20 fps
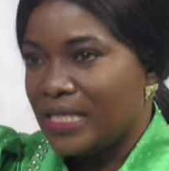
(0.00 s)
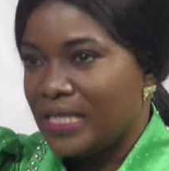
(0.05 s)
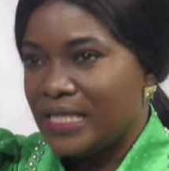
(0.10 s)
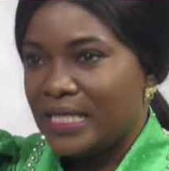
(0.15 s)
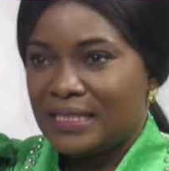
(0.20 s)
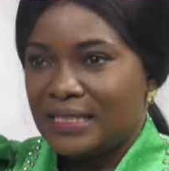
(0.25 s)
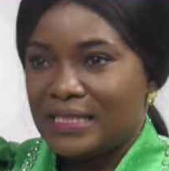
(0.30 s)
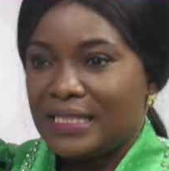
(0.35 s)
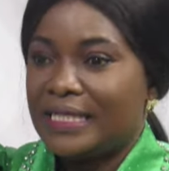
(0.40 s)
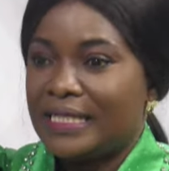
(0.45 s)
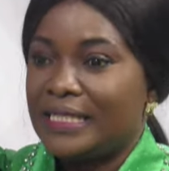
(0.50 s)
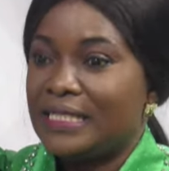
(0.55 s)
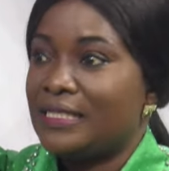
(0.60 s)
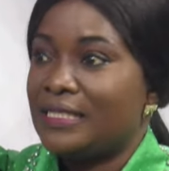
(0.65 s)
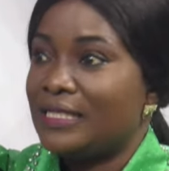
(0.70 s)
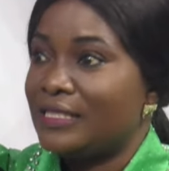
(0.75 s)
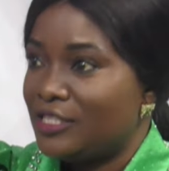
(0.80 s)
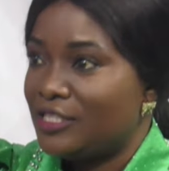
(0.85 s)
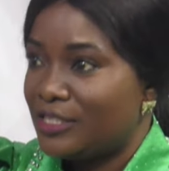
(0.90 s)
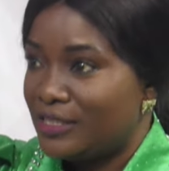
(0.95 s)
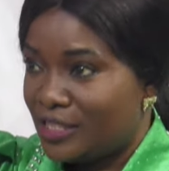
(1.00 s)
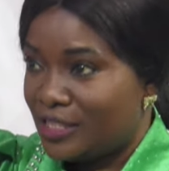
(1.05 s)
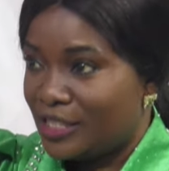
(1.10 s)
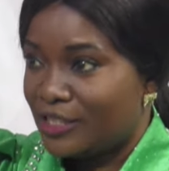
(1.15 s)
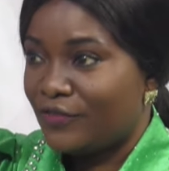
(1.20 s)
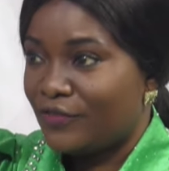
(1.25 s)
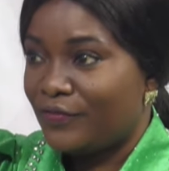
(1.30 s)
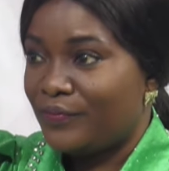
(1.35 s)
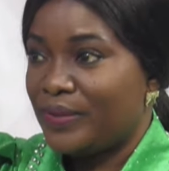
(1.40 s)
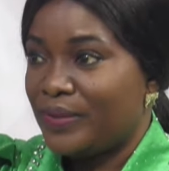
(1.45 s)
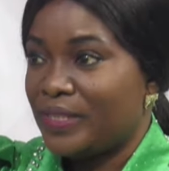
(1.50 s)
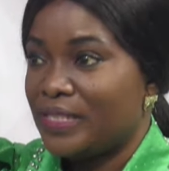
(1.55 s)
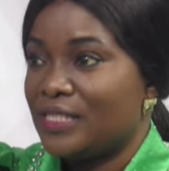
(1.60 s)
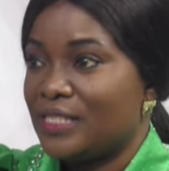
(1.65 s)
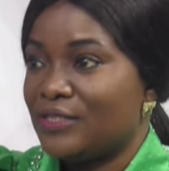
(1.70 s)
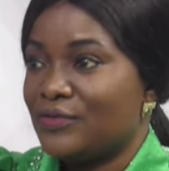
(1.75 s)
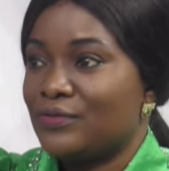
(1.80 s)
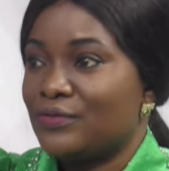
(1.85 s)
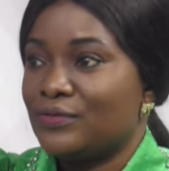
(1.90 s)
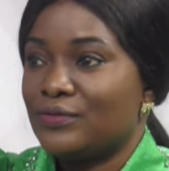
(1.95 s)
Yeah, singing in the Church of
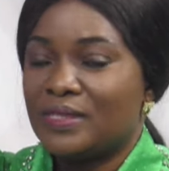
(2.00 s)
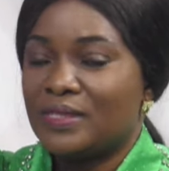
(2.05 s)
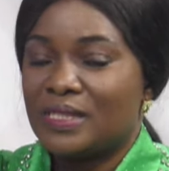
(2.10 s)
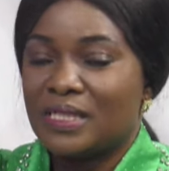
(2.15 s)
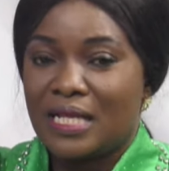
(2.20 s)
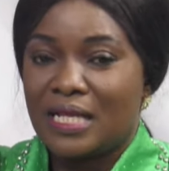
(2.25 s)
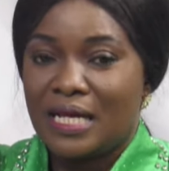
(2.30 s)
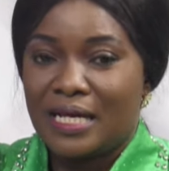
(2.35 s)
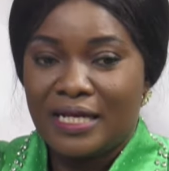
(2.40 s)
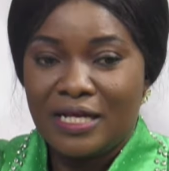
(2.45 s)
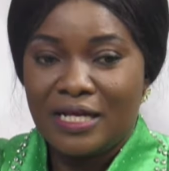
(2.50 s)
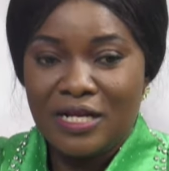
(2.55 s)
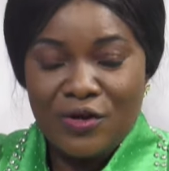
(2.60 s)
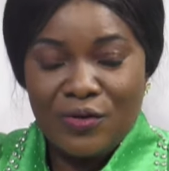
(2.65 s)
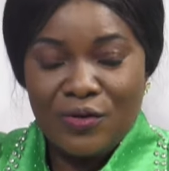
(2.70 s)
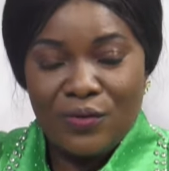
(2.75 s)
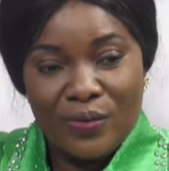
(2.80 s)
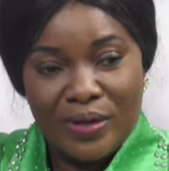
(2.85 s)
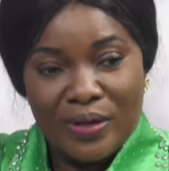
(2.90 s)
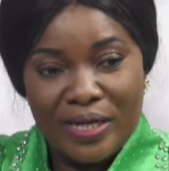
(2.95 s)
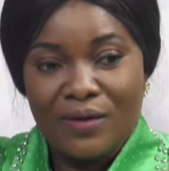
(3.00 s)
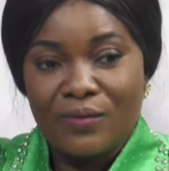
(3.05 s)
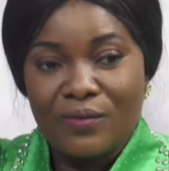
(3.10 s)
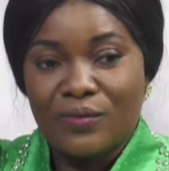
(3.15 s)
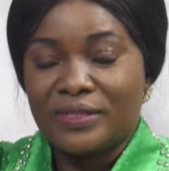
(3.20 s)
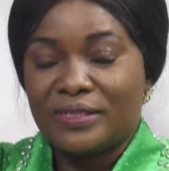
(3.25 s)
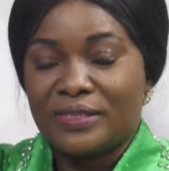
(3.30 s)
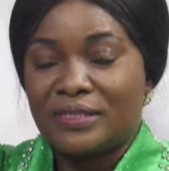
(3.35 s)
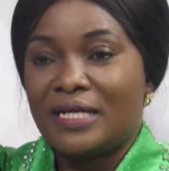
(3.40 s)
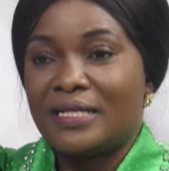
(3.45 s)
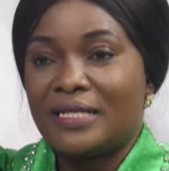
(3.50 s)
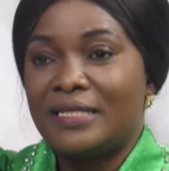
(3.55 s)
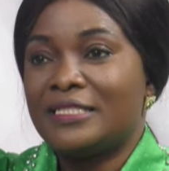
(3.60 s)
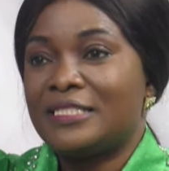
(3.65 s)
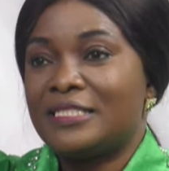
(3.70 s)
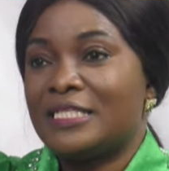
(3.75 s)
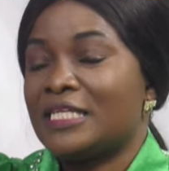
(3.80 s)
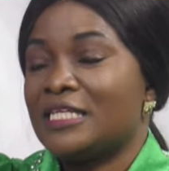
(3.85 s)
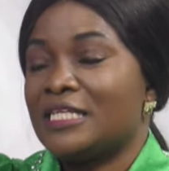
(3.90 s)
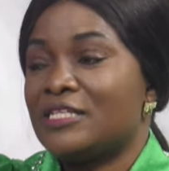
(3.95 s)
Pentacles, mm-hmm. like when I was at the
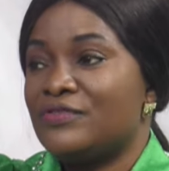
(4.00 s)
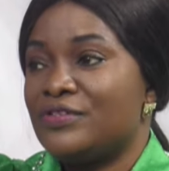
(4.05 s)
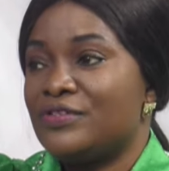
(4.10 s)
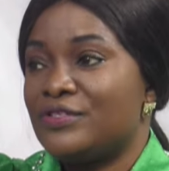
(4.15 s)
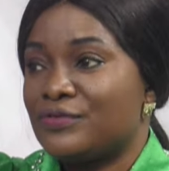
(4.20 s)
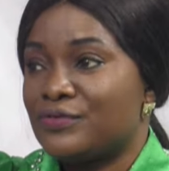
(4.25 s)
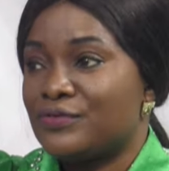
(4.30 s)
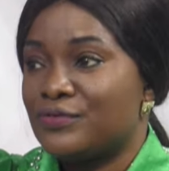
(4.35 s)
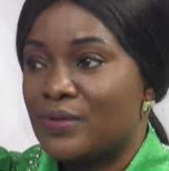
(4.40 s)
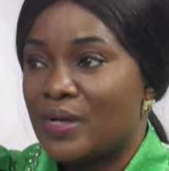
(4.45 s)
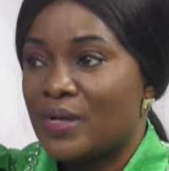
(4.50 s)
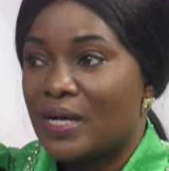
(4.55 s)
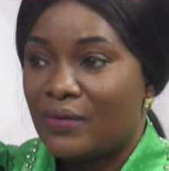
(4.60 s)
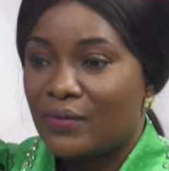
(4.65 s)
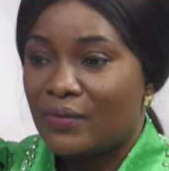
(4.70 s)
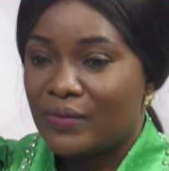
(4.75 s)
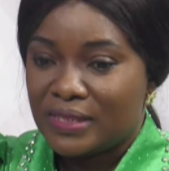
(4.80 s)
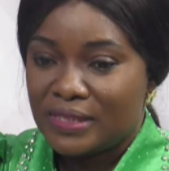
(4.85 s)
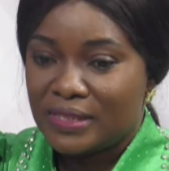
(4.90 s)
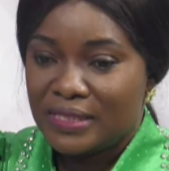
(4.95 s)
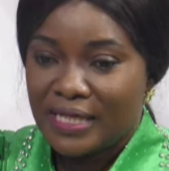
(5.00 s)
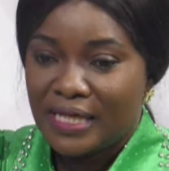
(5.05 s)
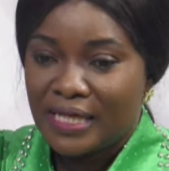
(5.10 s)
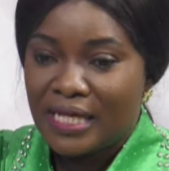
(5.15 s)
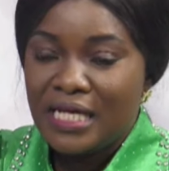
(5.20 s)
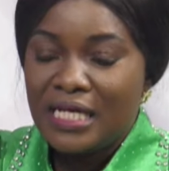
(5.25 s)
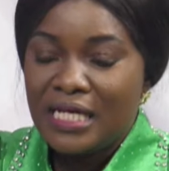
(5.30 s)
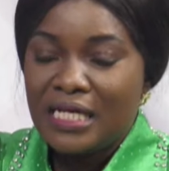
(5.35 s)
secondary school, I was the